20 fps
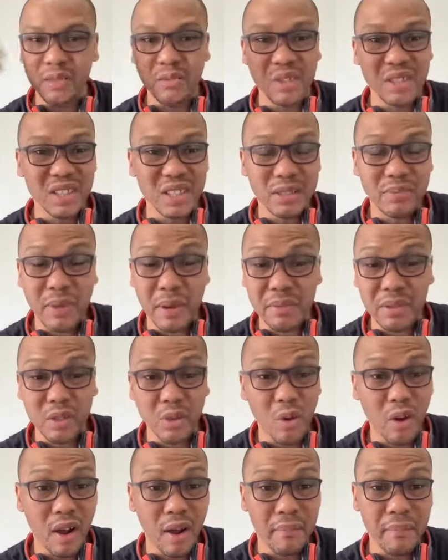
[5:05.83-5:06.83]
He will just maybe
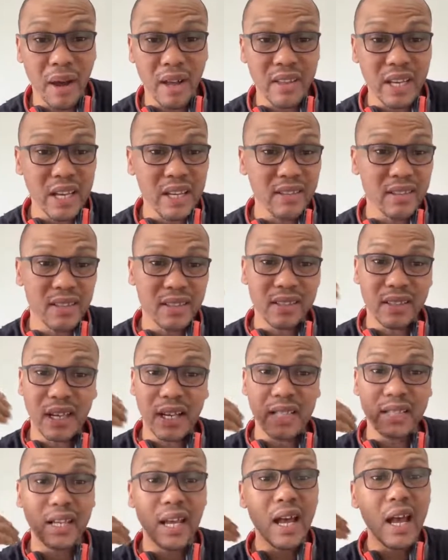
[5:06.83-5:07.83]
talk about the interest
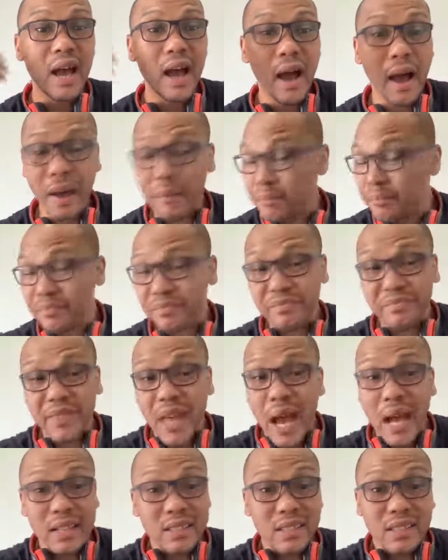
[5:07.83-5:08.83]
rates.
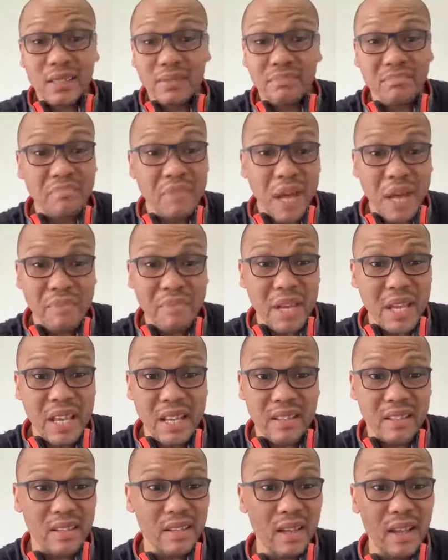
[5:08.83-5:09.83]
That's maybe
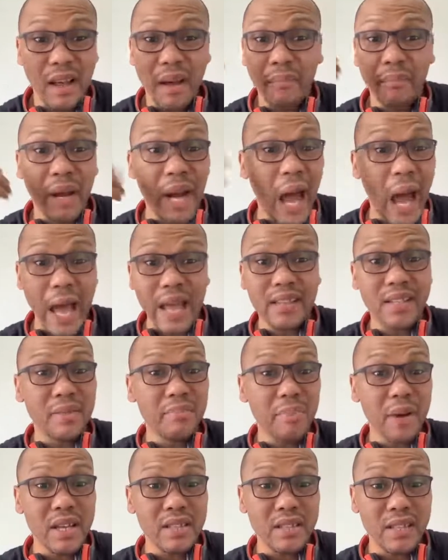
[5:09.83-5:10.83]
it. But I
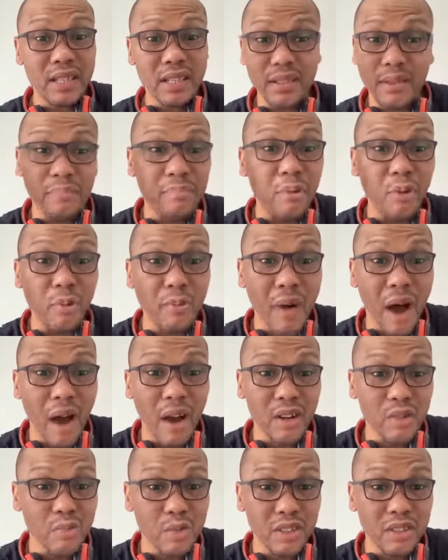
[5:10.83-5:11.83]
think personally the bull
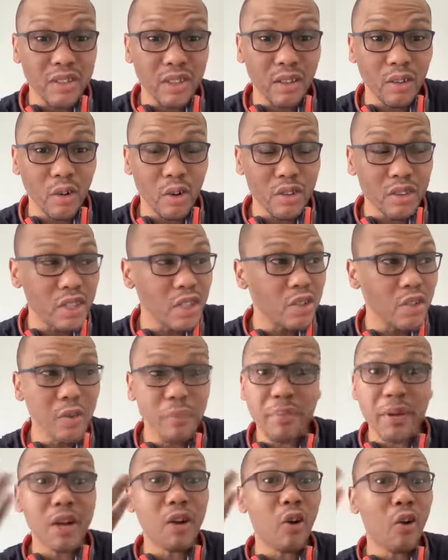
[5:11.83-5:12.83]
market will still
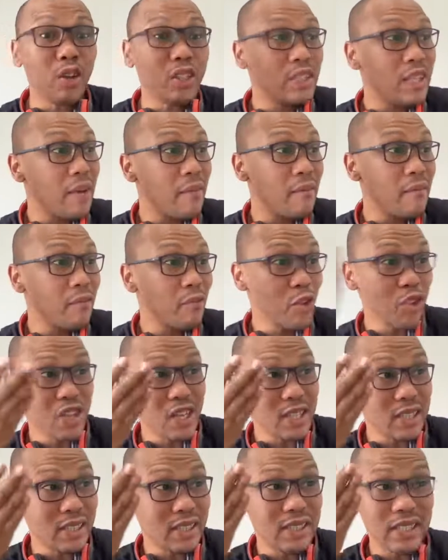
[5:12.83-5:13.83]
continue, because for
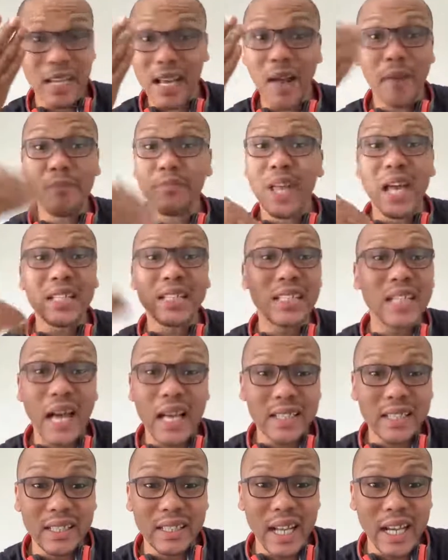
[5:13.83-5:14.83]
this, there's
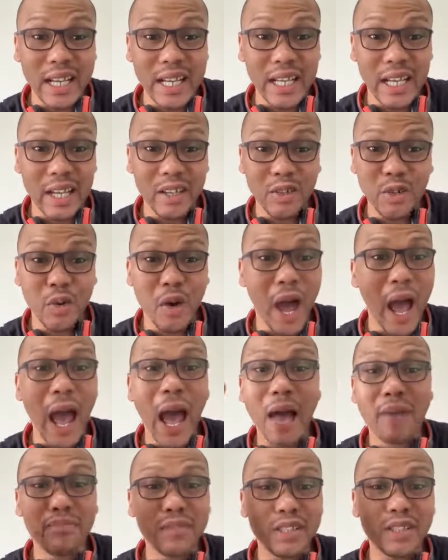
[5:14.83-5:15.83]
nothing that he can do.
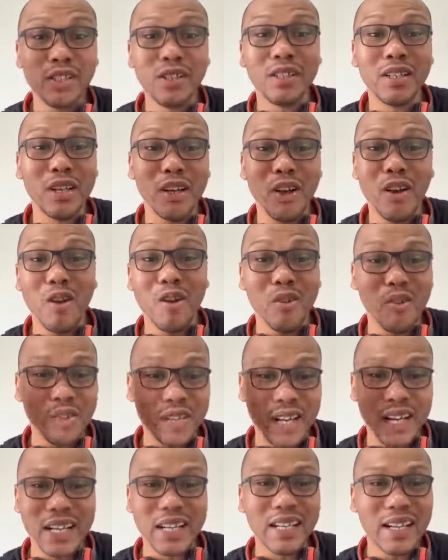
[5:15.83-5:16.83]

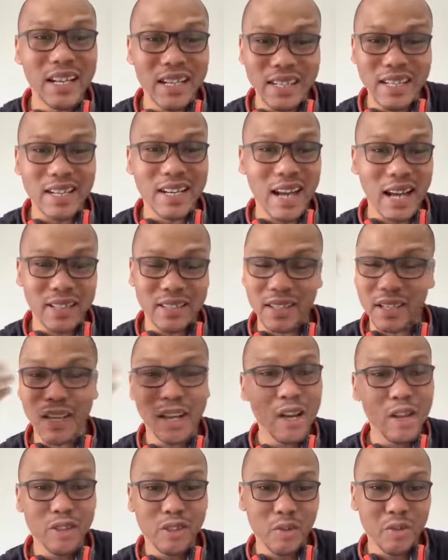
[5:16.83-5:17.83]
Absolutely
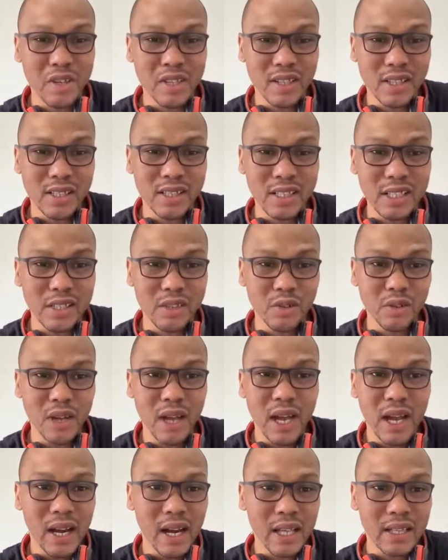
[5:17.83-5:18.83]
nothing. So we just need
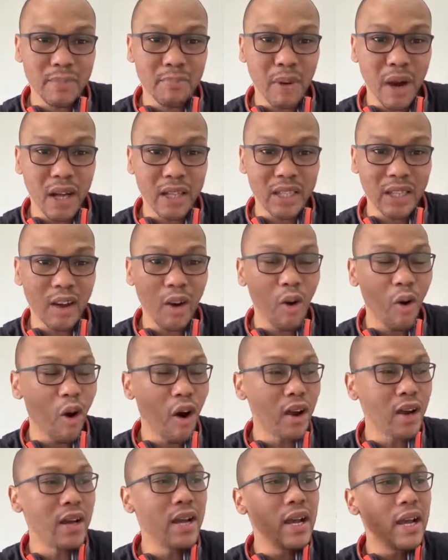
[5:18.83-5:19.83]
to let the party go
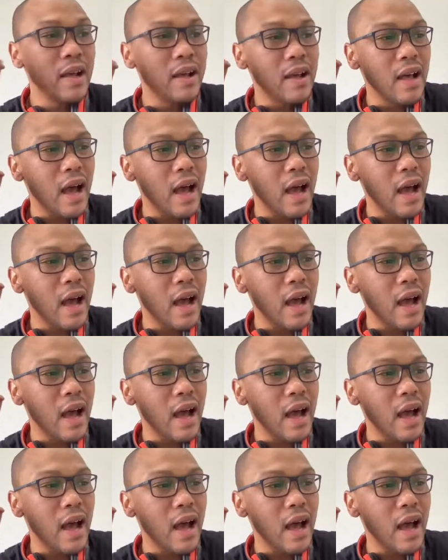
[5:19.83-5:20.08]
on.